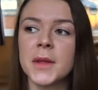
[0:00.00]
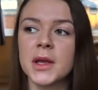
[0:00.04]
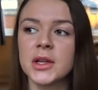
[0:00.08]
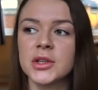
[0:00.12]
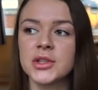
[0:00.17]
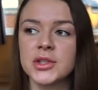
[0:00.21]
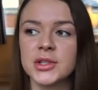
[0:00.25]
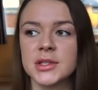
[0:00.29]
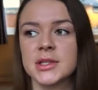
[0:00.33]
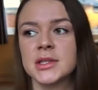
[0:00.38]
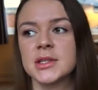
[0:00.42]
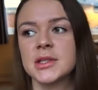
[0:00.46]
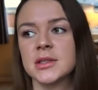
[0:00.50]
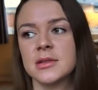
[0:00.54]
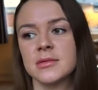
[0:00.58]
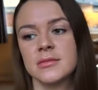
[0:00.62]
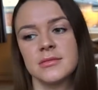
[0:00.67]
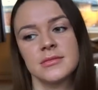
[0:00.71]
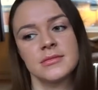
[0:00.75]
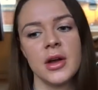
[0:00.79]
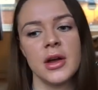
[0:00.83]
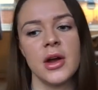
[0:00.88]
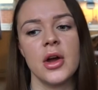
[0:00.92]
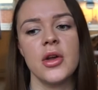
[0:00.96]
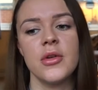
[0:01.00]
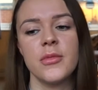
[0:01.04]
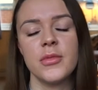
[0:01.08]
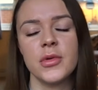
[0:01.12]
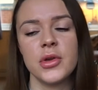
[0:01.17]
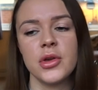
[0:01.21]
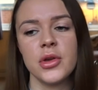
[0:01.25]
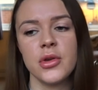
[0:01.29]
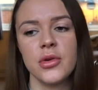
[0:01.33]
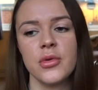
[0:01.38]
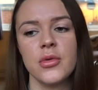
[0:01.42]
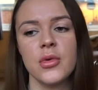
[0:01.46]
just I
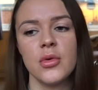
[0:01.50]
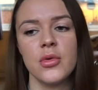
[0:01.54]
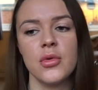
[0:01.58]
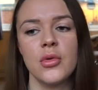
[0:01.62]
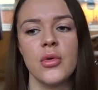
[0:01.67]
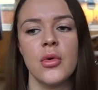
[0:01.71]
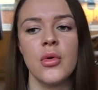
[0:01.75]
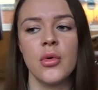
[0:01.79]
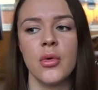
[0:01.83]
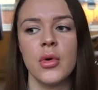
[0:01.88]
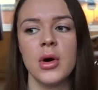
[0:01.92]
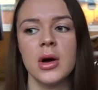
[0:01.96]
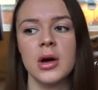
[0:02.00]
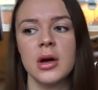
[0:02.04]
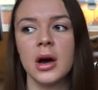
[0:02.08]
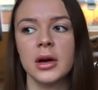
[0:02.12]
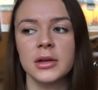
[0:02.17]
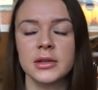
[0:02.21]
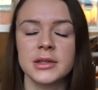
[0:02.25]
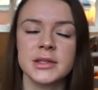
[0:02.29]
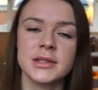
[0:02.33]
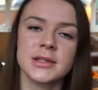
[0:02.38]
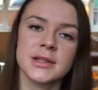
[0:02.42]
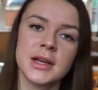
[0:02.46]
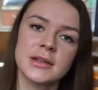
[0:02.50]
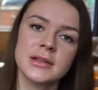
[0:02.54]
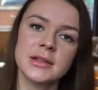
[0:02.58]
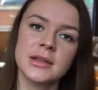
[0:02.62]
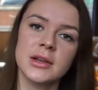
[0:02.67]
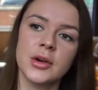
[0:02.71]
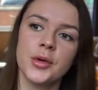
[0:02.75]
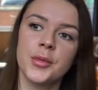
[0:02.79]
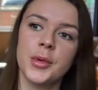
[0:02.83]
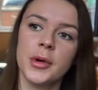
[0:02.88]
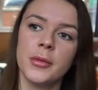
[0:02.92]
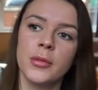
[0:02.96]
hope you all understand a
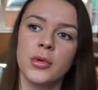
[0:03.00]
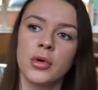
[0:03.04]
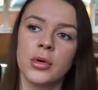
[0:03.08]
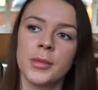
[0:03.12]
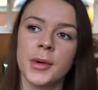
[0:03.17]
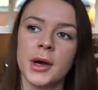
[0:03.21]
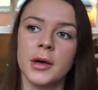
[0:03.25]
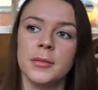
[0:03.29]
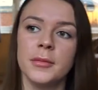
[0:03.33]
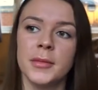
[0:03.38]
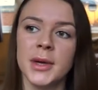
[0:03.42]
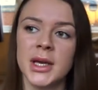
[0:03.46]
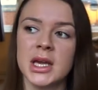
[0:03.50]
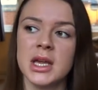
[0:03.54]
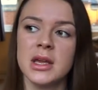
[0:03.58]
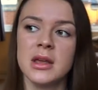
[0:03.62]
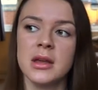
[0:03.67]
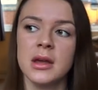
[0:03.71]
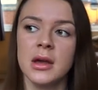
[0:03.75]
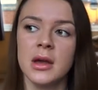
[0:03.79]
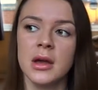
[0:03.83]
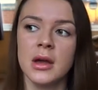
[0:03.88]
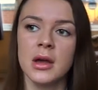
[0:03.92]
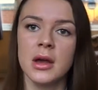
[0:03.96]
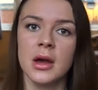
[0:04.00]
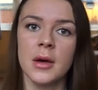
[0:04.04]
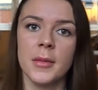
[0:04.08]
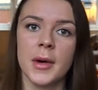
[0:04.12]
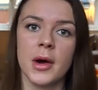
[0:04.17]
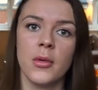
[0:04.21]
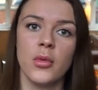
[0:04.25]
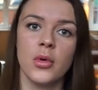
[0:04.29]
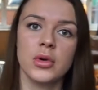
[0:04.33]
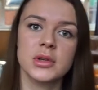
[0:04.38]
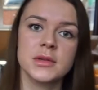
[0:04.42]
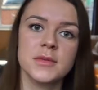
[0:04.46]
little bit more about me,
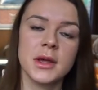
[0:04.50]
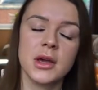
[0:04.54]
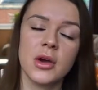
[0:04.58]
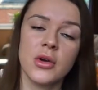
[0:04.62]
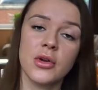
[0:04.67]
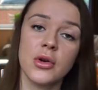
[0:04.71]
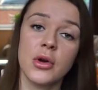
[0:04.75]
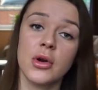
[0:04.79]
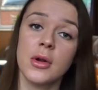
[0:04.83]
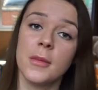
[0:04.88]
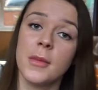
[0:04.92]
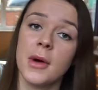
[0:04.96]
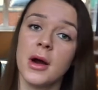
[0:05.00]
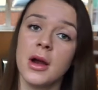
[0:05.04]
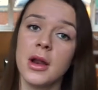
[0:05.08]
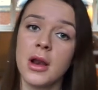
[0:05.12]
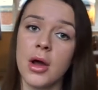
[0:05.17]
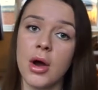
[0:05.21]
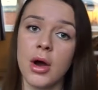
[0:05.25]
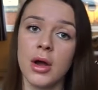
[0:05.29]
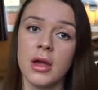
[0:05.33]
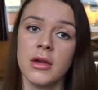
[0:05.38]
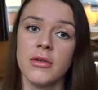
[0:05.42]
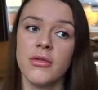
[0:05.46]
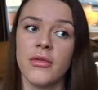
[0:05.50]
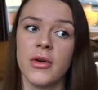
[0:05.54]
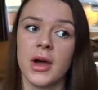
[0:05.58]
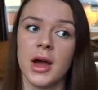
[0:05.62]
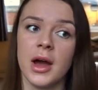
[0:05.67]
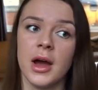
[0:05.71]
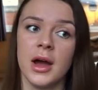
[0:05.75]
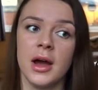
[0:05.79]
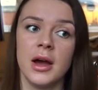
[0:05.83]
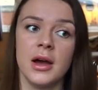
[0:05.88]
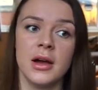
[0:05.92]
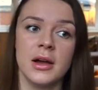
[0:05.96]
about what's been going on in my life,
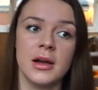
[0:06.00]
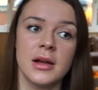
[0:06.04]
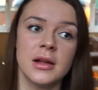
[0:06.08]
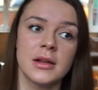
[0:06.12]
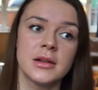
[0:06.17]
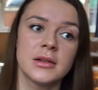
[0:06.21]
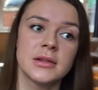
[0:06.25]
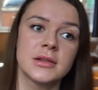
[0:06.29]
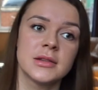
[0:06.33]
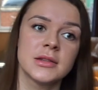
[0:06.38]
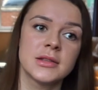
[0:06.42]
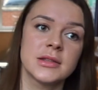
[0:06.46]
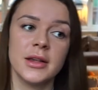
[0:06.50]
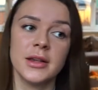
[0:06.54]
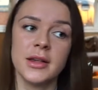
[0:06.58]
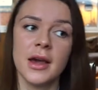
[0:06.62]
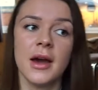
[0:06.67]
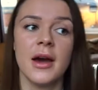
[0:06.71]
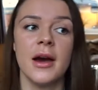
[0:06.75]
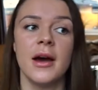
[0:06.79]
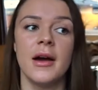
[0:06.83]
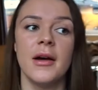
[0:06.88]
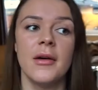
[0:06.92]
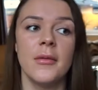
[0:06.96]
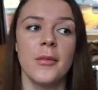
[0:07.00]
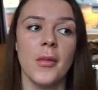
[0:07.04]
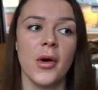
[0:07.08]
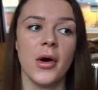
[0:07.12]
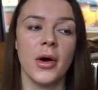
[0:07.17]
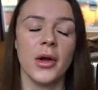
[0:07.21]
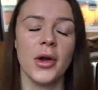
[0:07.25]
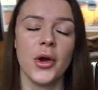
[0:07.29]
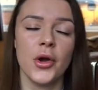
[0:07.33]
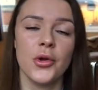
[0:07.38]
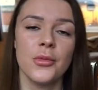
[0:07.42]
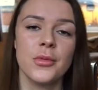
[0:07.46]
and yeah,
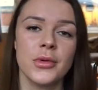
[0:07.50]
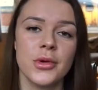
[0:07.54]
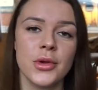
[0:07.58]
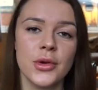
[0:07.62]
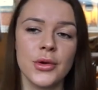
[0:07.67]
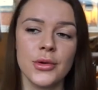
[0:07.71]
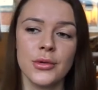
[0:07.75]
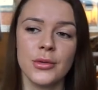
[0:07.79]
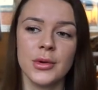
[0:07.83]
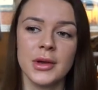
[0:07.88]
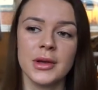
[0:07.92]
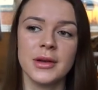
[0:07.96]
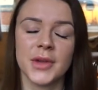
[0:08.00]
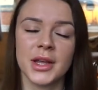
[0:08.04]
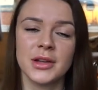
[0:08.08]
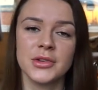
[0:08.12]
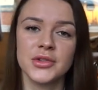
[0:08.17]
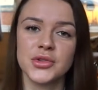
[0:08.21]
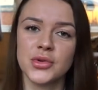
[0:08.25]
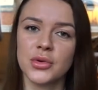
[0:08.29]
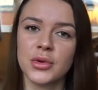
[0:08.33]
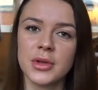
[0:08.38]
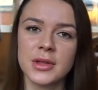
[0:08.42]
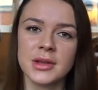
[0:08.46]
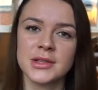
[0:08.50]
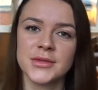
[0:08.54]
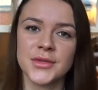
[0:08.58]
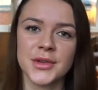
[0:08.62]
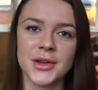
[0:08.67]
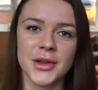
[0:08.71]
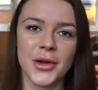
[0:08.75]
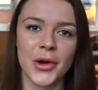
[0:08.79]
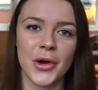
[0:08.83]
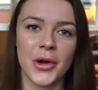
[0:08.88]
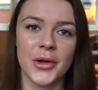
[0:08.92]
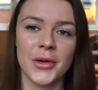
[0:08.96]
I hope you enjoy this
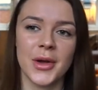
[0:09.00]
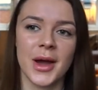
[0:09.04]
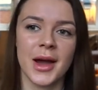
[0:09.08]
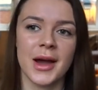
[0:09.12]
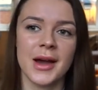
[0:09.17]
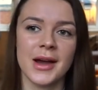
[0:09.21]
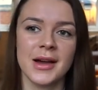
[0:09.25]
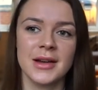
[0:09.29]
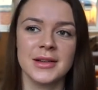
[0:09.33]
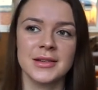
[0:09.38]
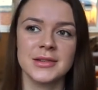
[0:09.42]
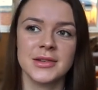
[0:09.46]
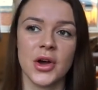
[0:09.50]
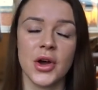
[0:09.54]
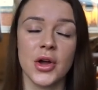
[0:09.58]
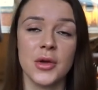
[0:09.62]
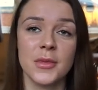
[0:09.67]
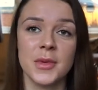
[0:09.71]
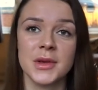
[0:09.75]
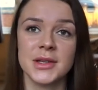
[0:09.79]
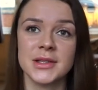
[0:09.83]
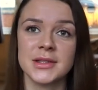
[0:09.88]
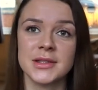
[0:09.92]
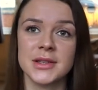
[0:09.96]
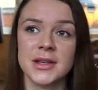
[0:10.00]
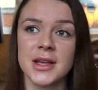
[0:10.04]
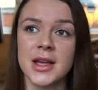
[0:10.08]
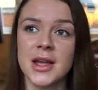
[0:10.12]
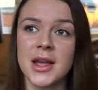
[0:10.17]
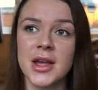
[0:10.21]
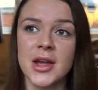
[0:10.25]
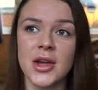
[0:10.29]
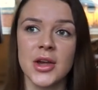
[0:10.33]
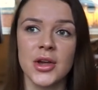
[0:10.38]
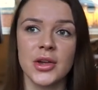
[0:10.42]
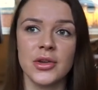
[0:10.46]
video and I hope it's
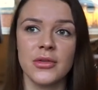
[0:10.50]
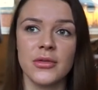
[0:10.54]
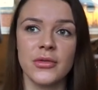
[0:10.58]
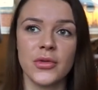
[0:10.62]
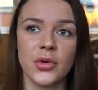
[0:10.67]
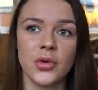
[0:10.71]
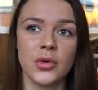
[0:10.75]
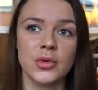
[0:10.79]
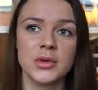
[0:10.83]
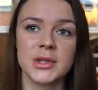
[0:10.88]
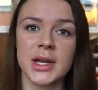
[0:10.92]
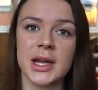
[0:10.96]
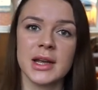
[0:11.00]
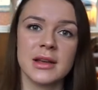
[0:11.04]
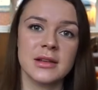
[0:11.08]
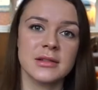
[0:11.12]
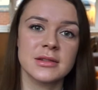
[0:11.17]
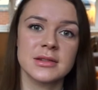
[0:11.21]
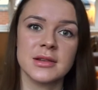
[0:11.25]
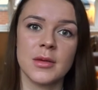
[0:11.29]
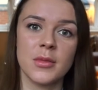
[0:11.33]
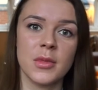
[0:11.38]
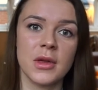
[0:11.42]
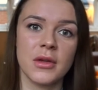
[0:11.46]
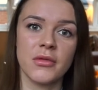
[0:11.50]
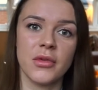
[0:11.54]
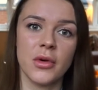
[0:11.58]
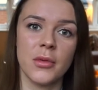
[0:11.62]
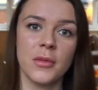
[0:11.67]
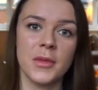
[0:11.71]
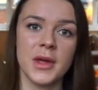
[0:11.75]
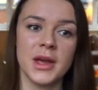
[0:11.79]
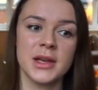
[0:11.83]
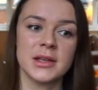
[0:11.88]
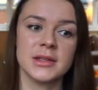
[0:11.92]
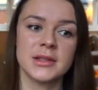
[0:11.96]
you've all taken something
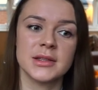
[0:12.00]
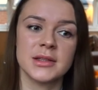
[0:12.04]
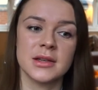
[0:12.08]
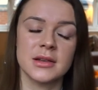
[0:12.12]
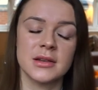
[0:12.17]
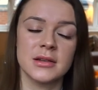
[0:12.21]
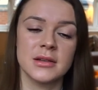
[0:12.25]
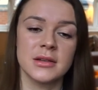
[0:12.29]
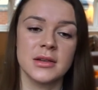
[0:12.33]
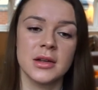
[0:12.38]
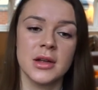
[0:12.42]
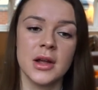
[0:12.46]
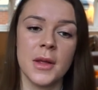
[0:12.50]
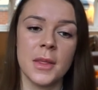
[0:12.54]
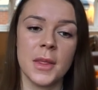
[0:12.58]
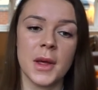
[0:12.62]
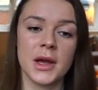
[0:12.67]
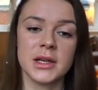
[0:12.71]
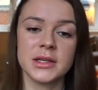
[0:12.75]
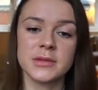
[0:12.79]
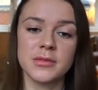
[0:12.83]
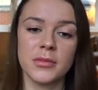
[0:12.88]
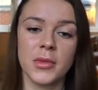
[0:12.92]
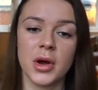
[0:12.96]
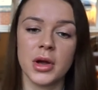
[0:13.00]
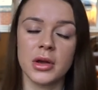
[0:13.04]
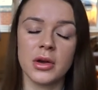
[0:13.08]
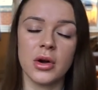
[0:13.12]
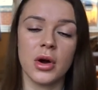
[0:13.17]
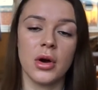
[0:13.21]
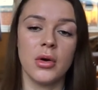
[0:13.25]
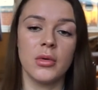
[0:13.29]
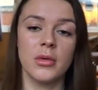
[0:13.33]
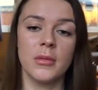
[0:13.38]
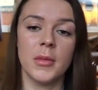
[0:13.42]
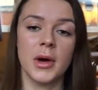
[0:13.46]
from this and that's my
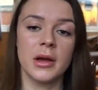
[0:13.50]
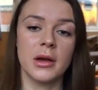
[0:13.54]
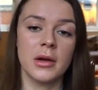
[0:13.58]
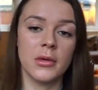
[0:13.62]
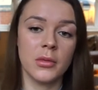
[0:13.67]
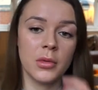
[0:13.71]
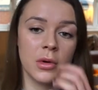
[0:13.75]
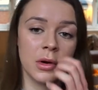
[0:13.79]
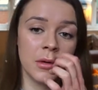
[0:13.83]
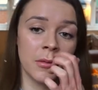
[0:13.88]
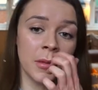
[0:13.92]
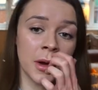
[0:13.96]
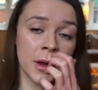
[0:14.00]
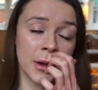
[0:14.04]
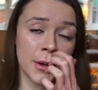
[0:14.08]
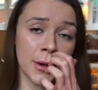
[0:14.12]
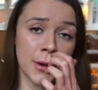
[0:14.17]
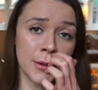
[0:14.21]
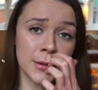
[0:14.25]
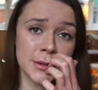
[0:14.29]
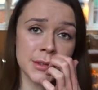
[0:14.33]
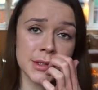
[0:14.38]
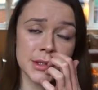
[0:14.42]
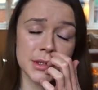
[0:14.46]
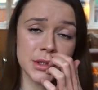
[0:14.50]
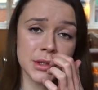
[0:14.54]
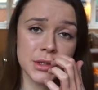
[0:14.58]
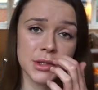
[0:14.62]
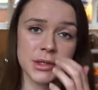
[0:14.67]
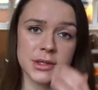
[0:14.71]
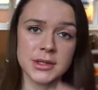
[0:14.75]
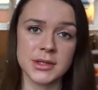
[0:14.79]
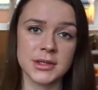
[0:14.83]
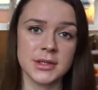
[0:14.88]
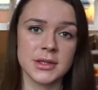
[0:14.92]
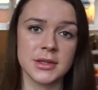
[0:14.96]
goal. My one of my goals is to
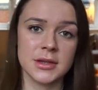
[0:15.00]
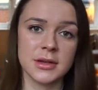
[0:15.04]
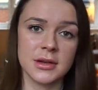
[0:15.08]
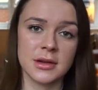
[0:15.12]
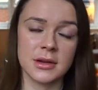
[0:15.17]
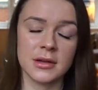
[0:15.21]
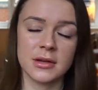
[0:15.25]
just